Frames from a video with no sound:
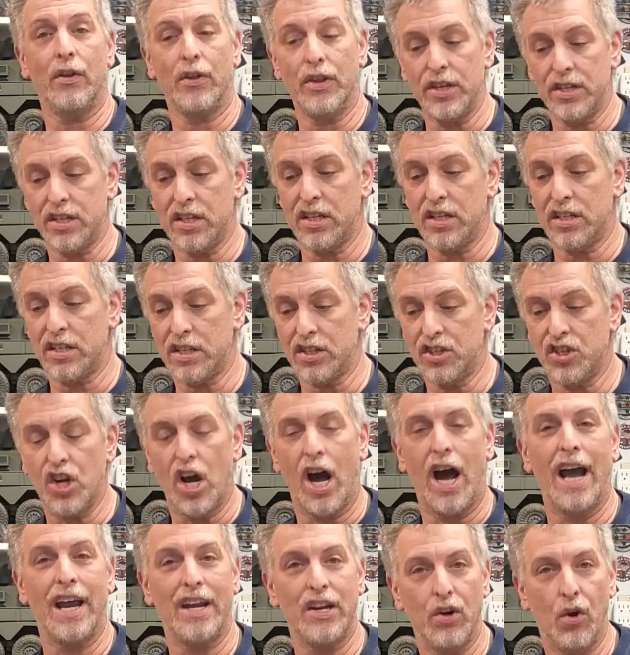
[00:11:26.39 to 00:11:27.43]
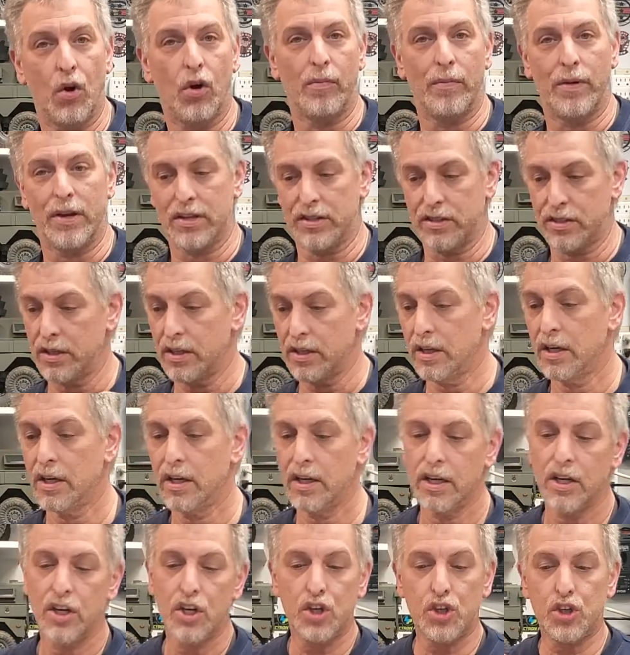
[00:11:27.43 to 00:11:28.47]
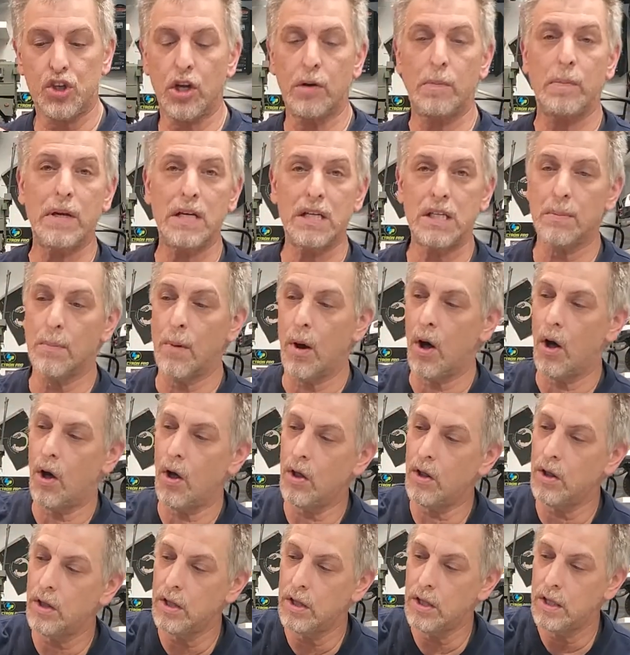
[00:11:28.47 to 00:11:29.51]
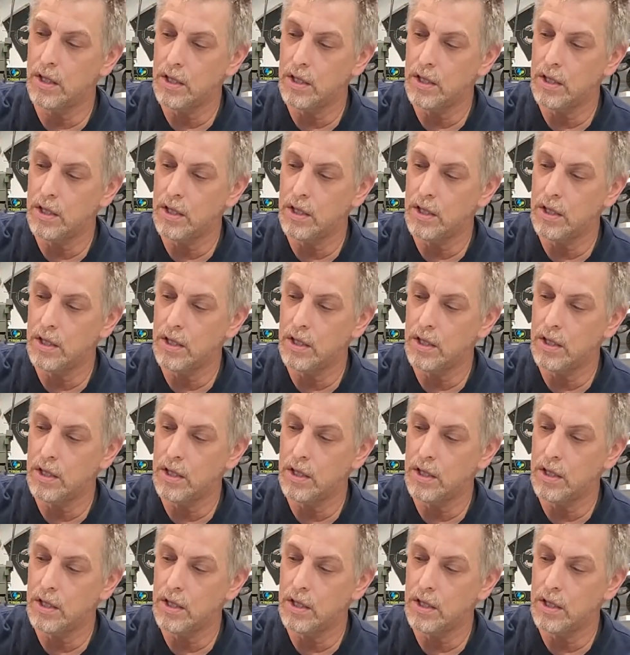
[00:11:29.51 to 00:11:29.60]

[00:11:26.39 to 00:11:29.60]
This is ginormous. Should be small,